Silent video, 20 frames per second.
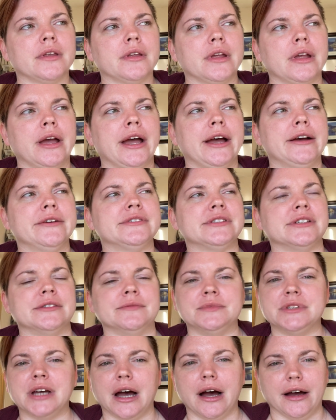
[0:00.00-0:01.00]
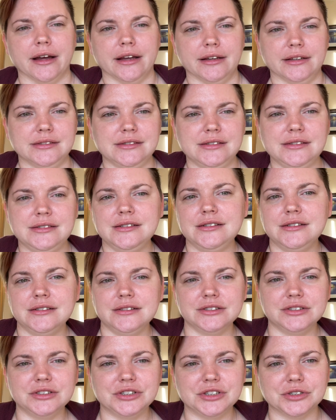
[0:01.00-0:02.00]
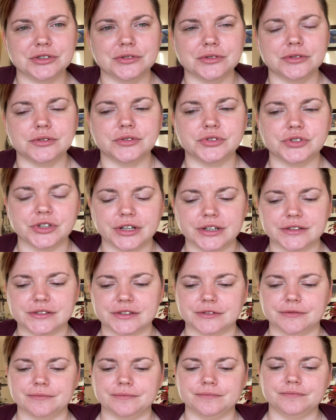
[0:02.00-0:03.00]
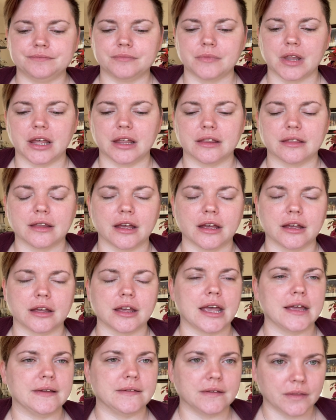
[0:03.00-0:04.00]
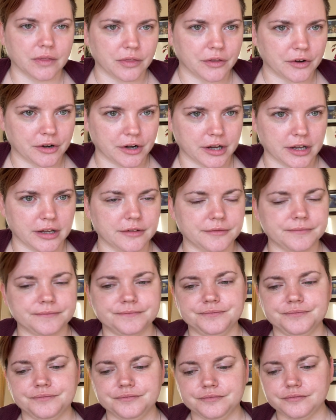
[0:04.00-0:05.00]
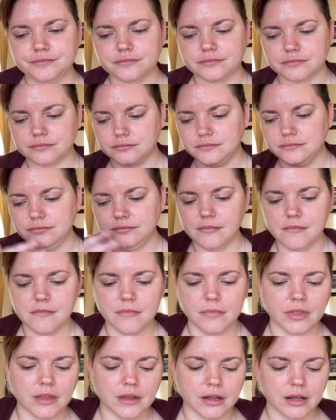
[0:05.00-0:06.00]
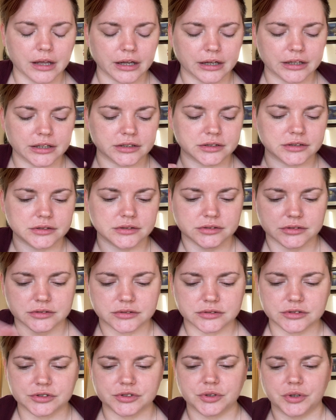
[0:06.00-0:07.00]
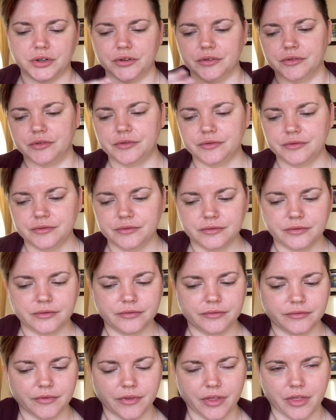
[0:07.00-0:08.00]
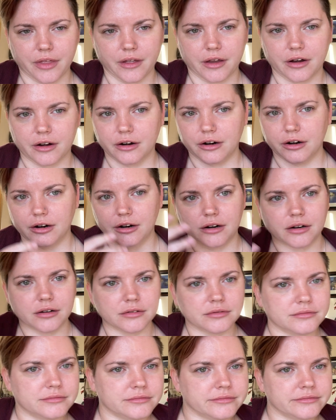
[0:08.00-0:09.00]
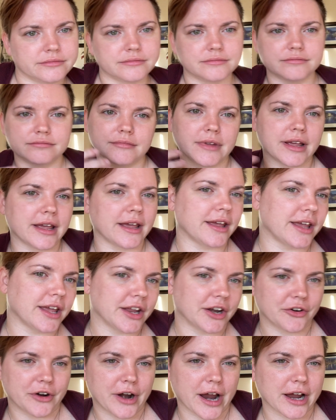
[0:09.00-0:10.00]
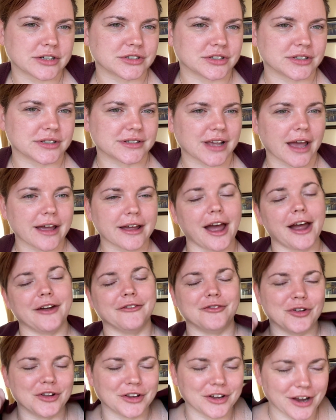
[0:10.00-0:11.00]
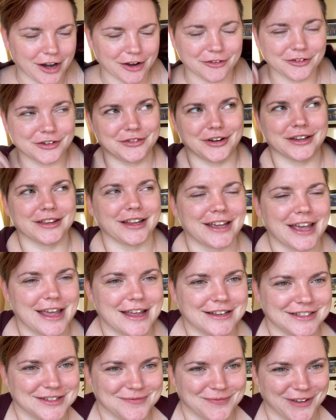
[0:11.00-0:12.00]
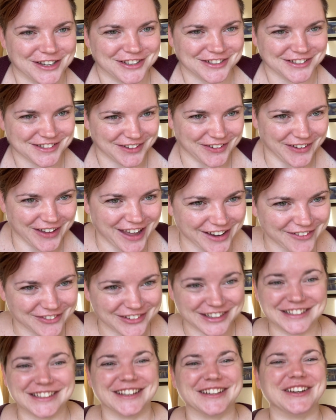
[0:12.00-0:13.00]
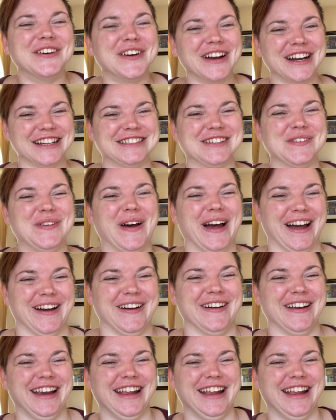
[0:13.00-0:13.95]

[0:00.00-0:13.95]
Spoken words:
have some ties to Judaism in like 1830, and sort of their interactions. I only read like 18 pages, so I can't really tell you what it's about.